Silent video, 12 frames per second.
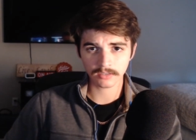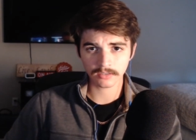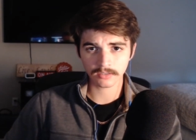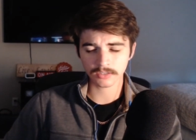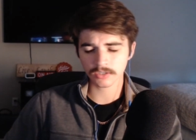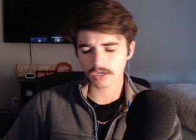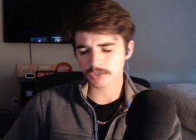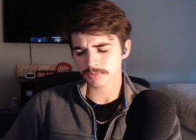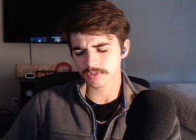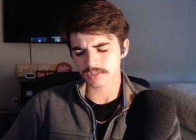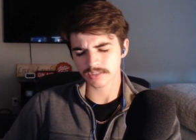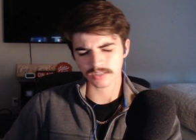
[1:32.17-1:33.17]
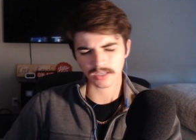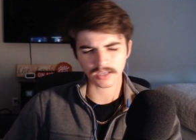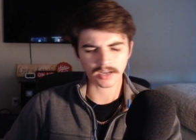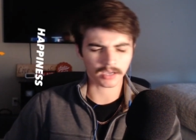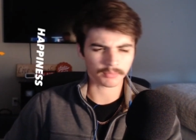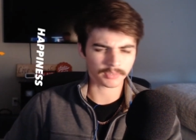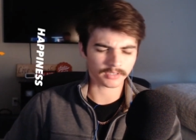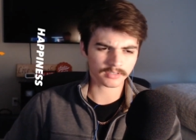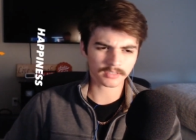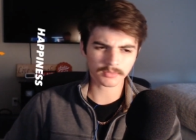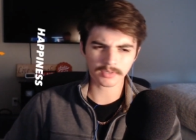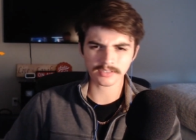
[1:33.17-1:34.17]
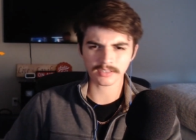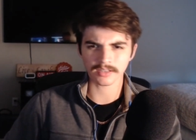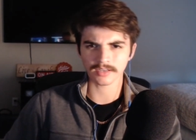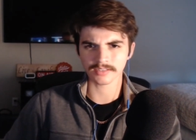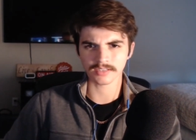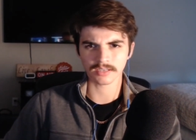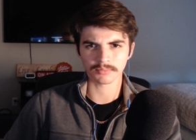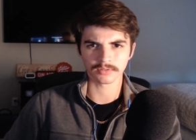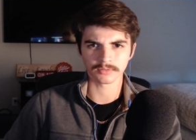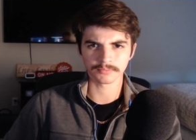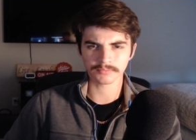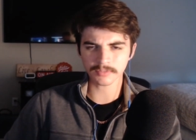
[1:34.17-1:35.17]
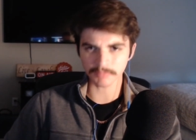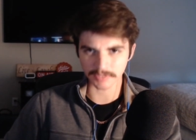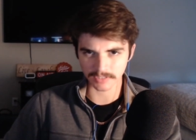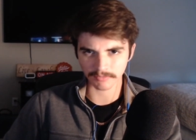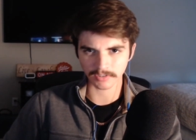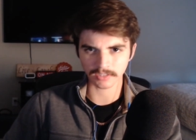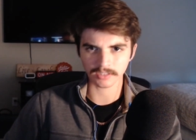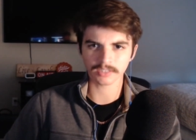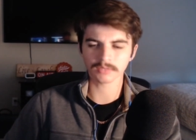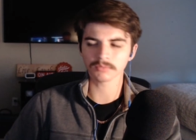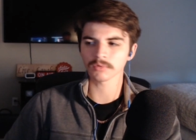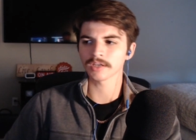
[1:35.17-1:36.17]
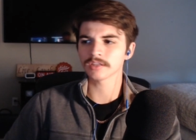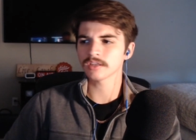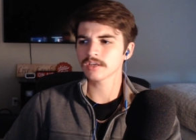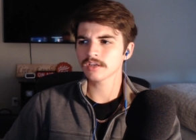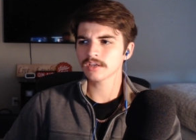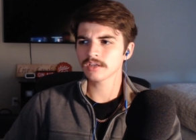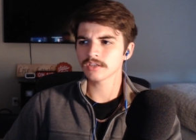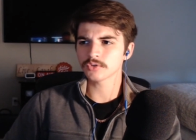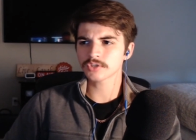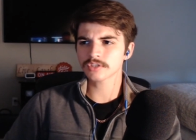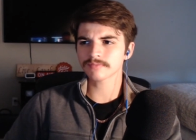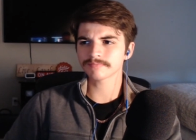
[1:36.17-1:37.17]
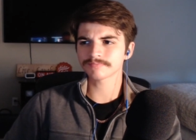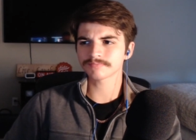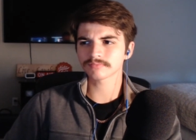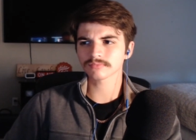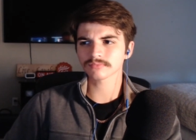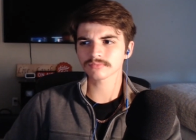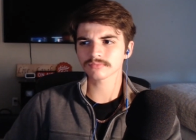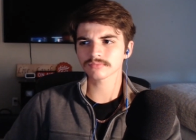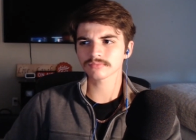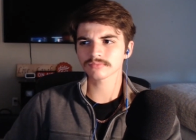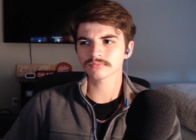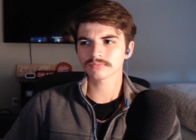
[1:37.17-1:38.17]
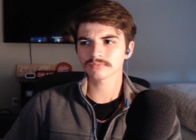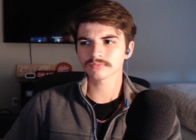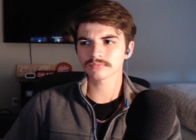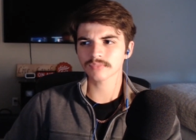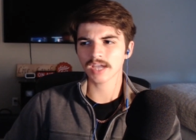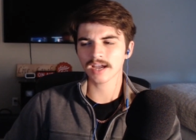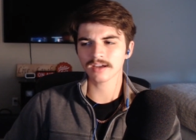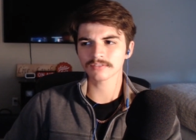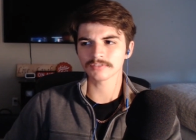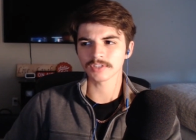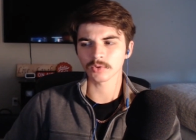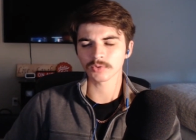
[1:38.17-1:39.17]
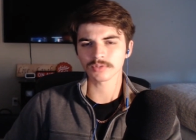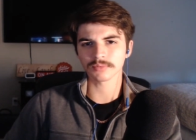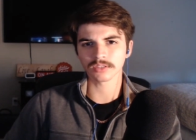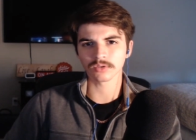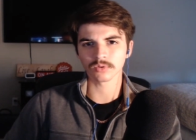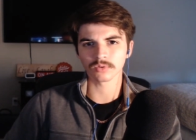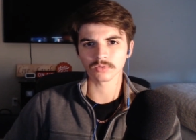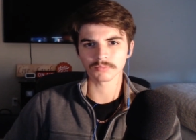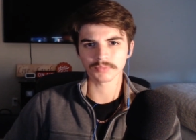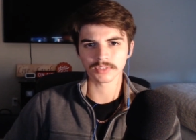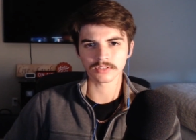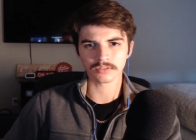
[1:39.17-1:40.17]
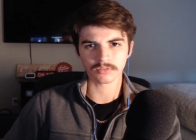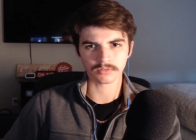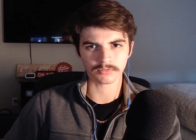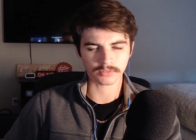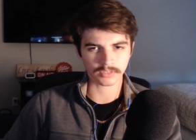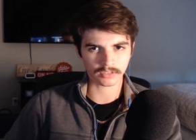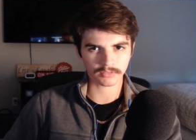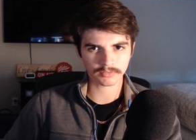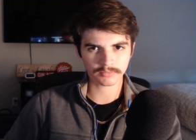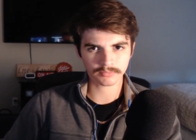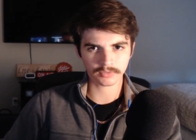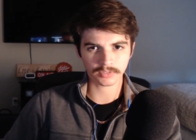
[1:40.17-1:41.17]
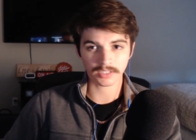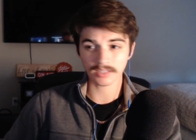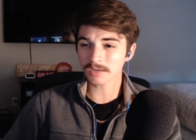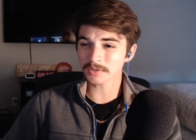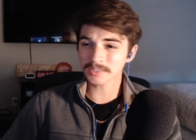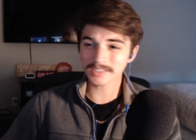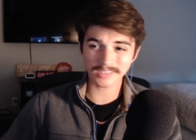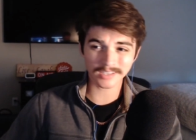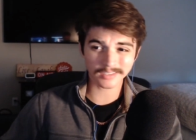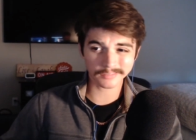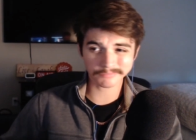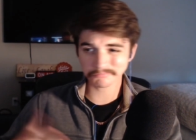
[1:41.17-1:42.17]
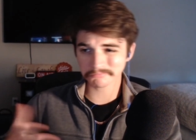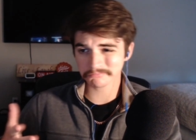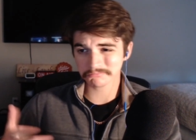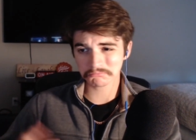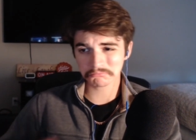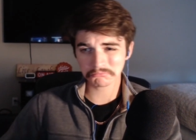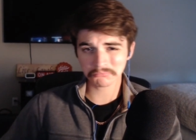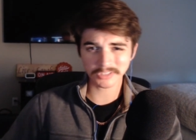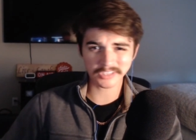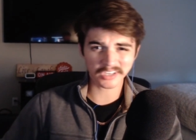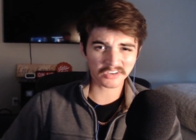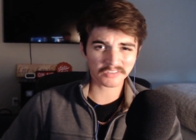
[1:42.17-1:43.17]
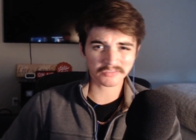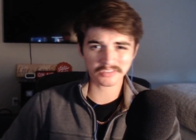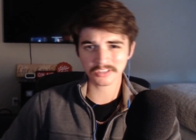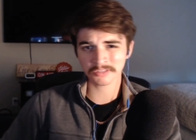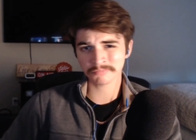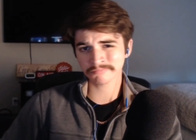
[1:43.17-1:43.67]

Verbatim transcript: Contribution is the key to happiness. That's why I say that example specifically, right? You shouldn't have the ultimate goal be to serve yourself. Okay, not only is that a tenet of the